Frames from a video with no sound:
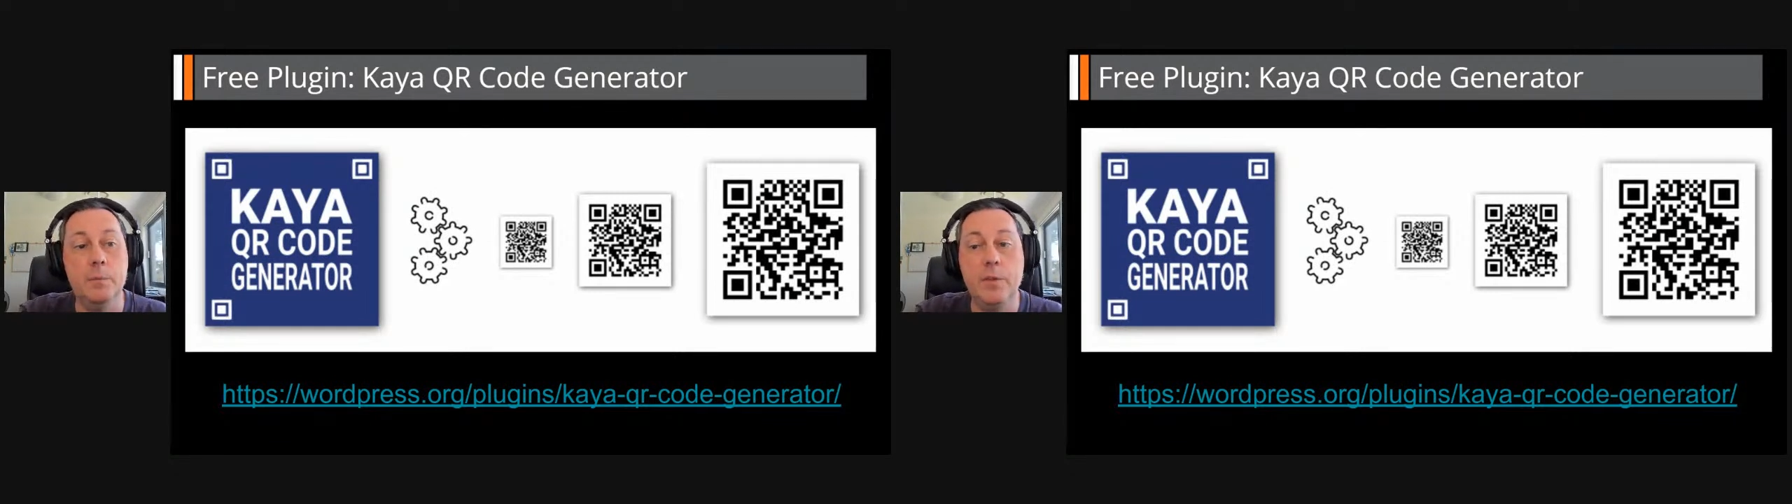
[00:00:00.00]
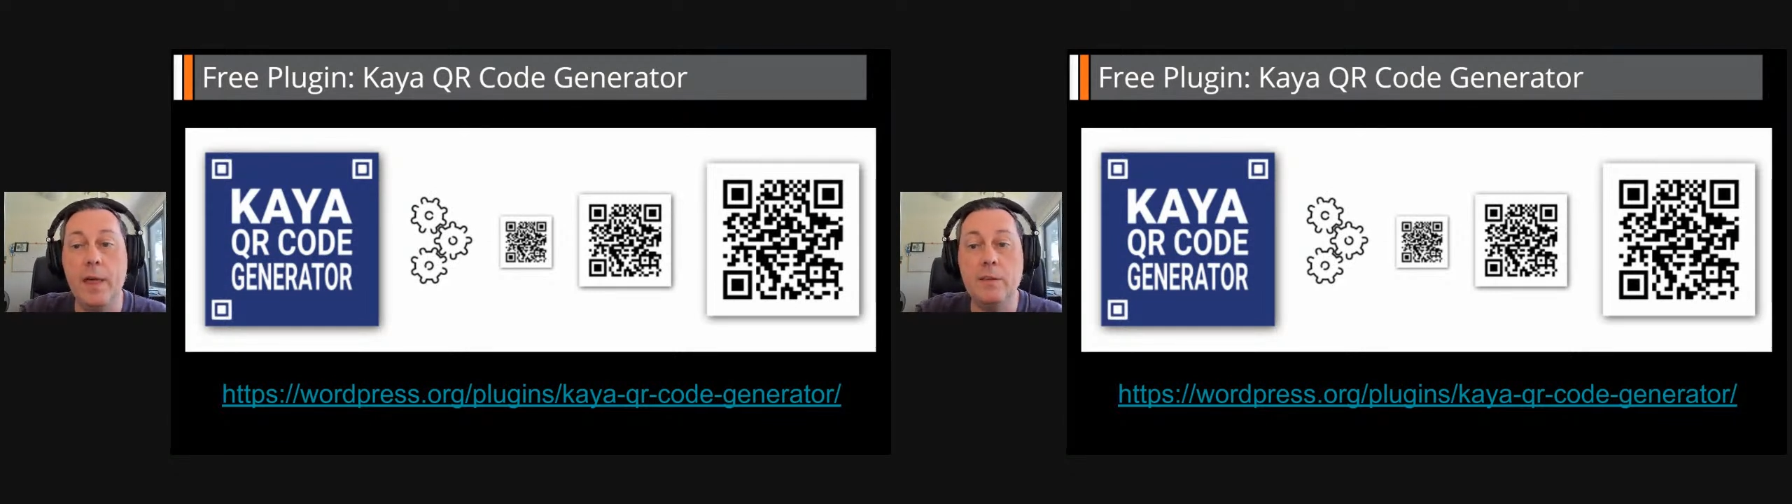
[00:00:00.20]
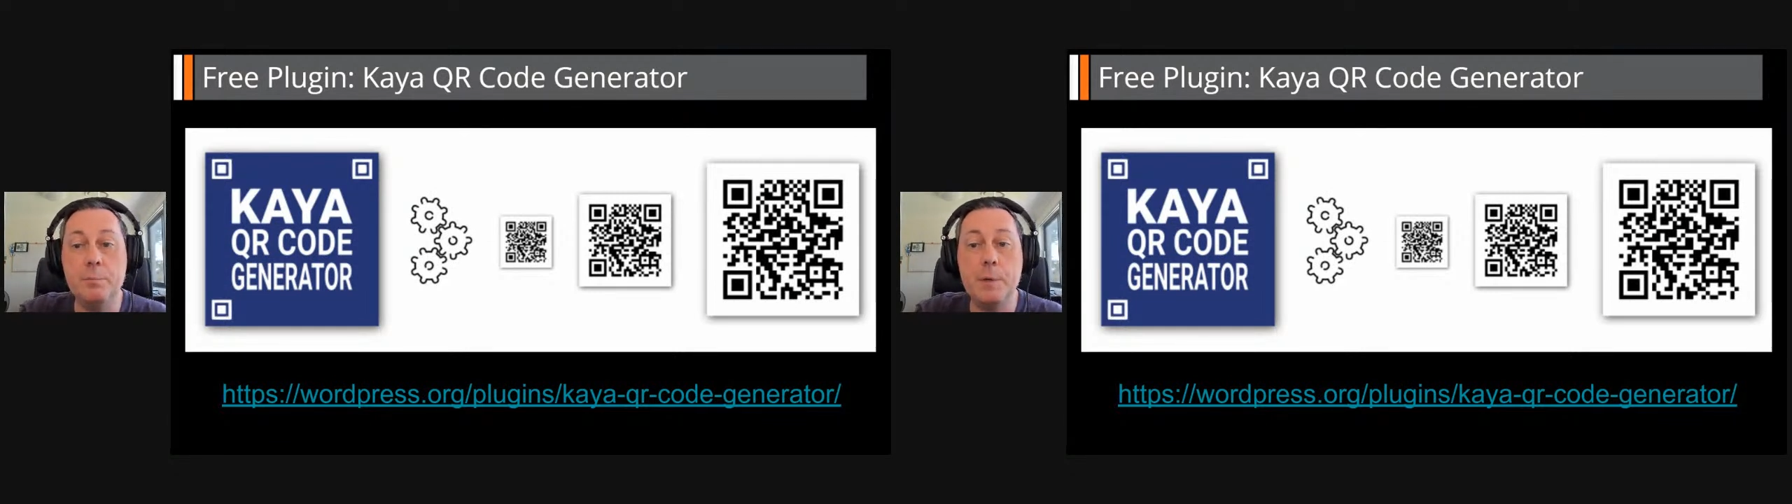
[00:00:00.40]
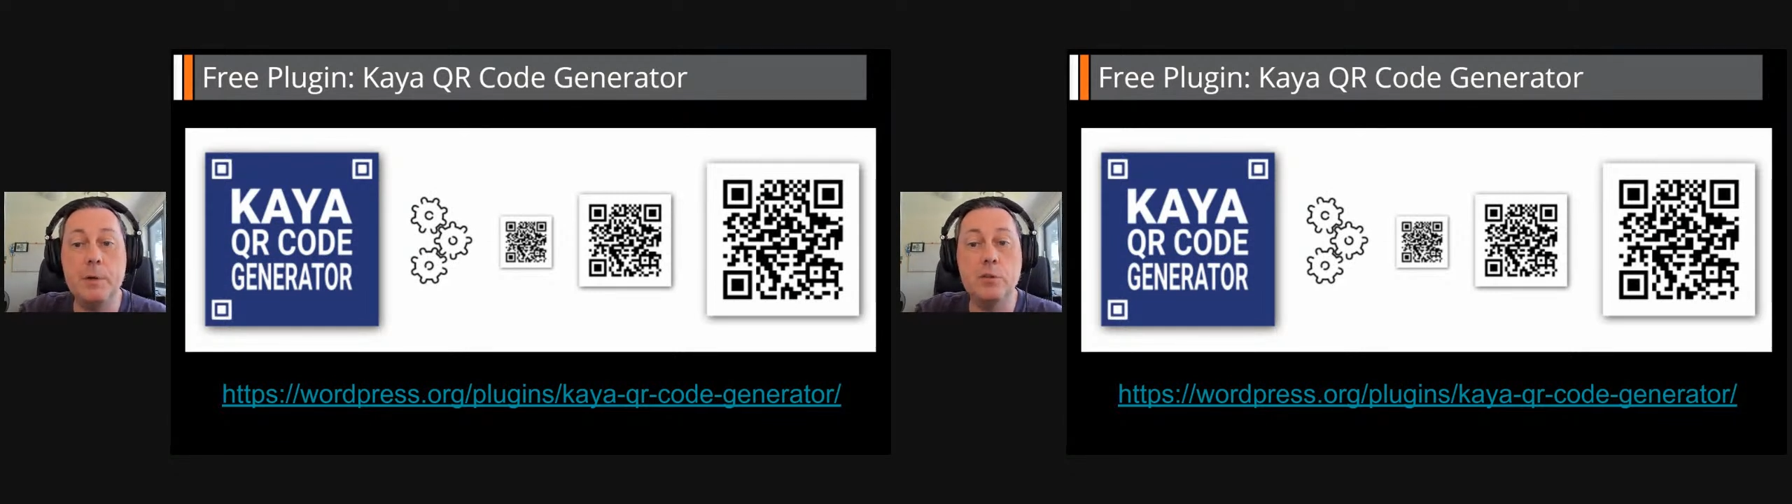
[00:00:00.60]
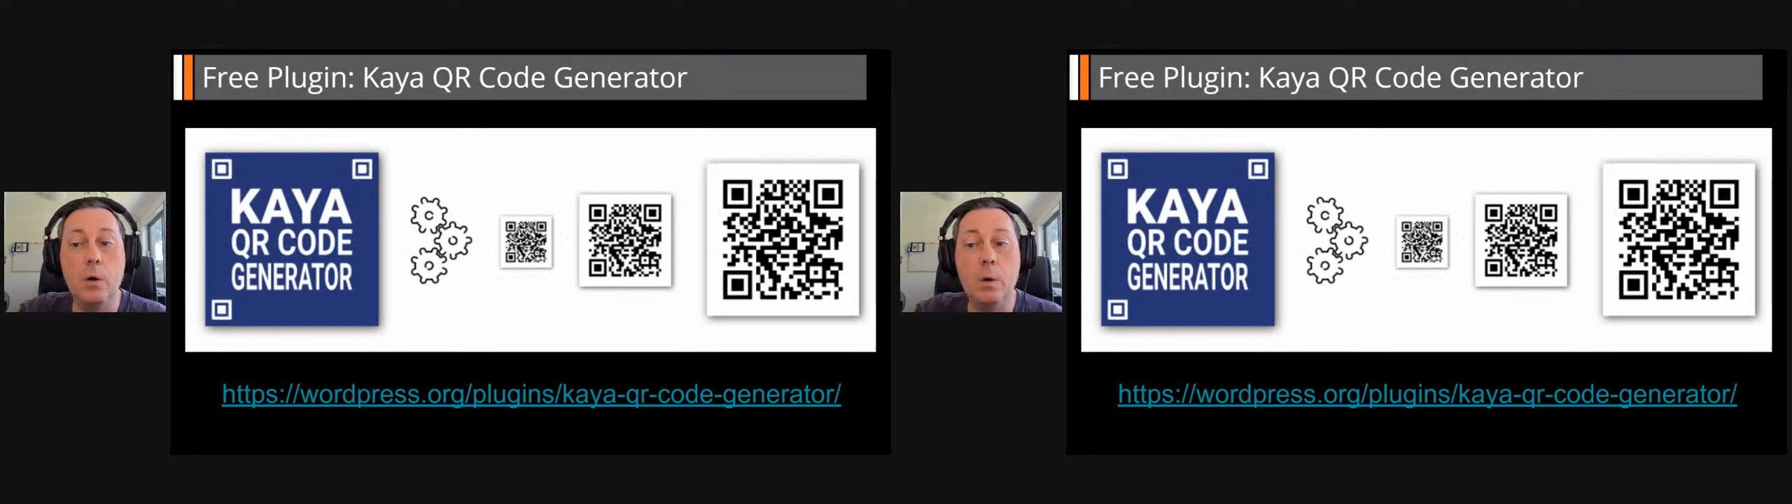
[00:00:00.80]
So that's pretty
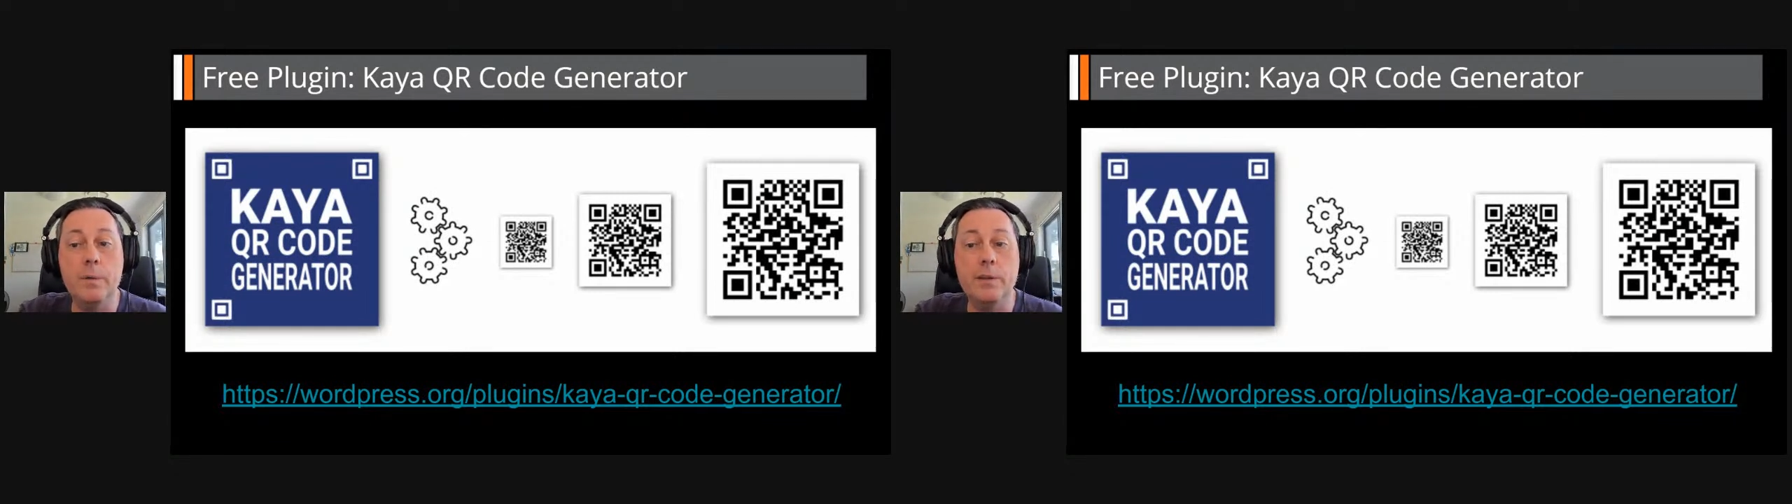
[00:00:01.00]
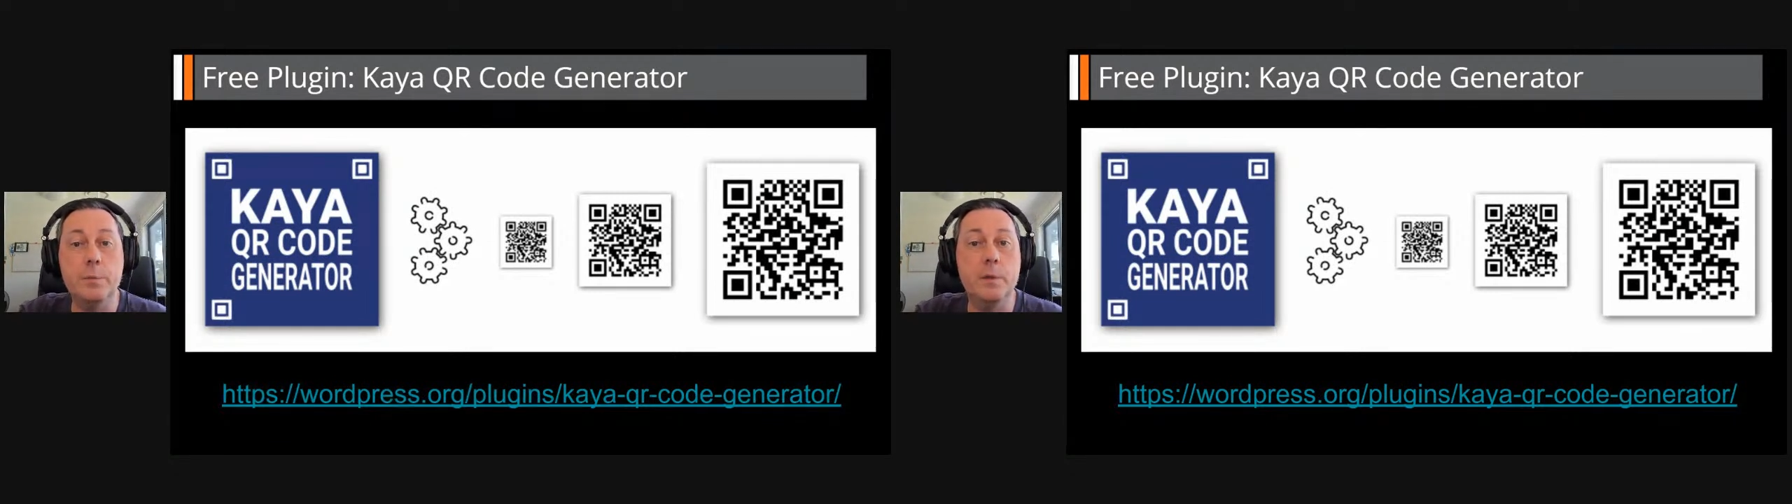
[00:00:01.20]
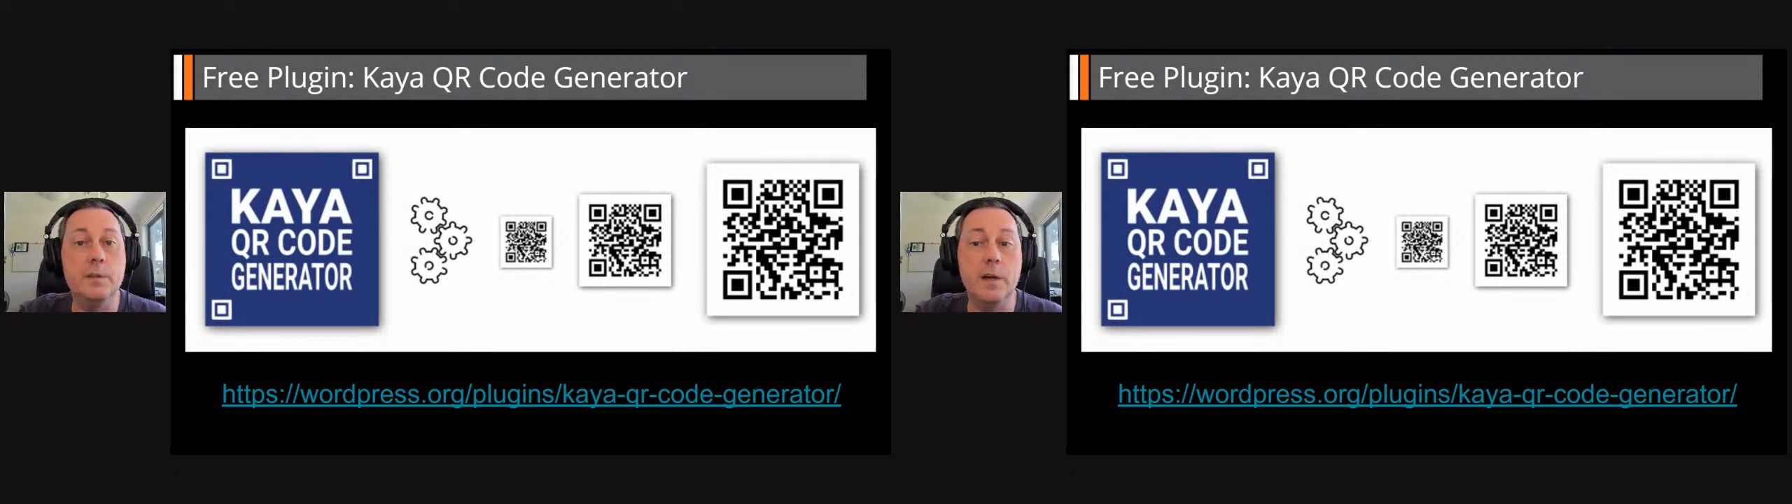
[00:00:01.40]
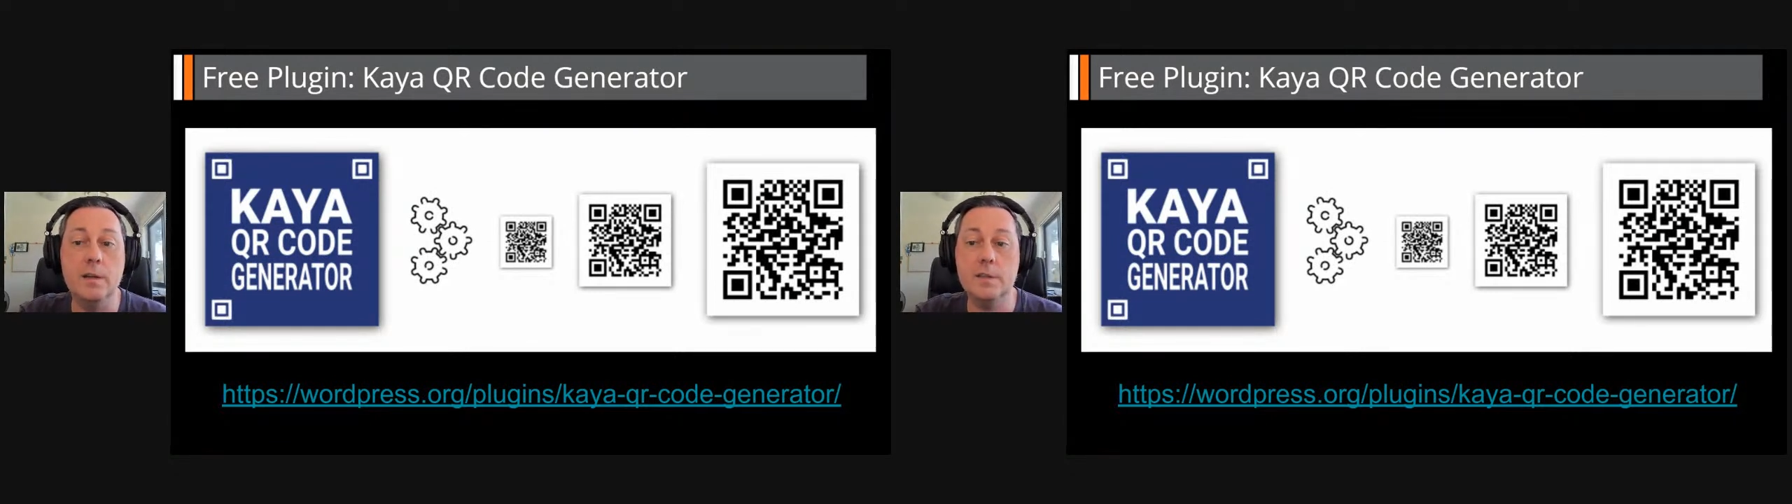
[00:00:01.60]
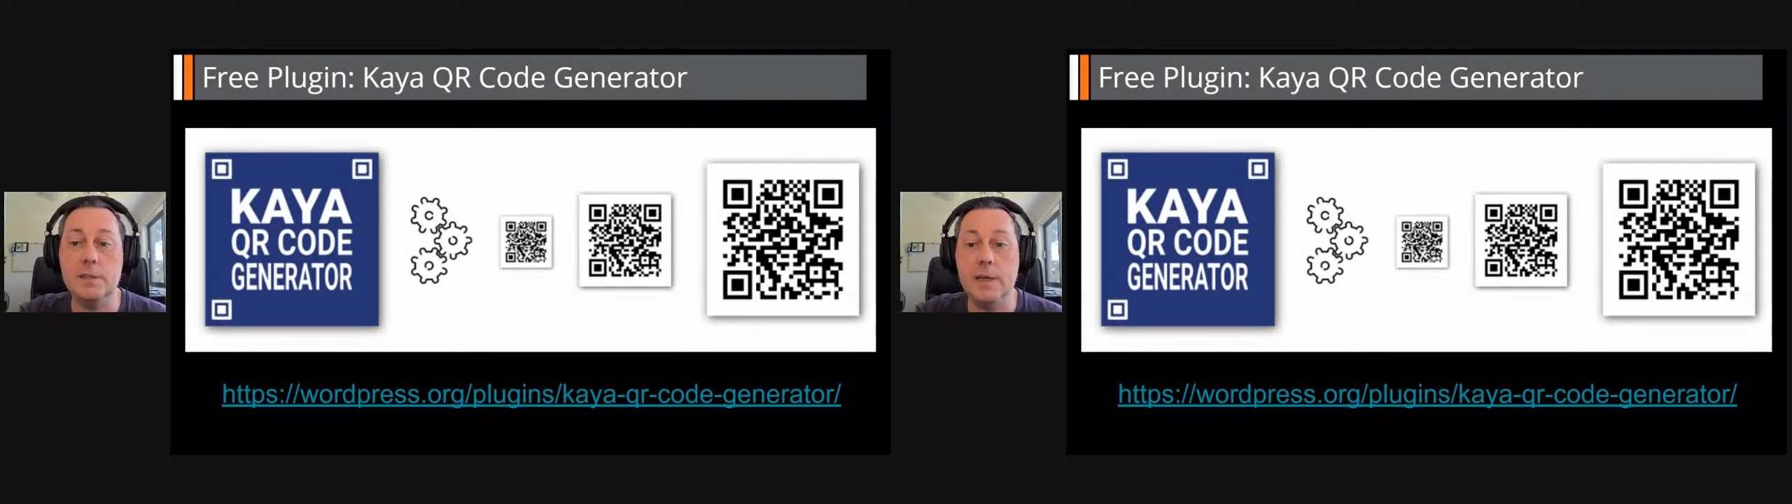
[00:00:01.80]
much all this one does,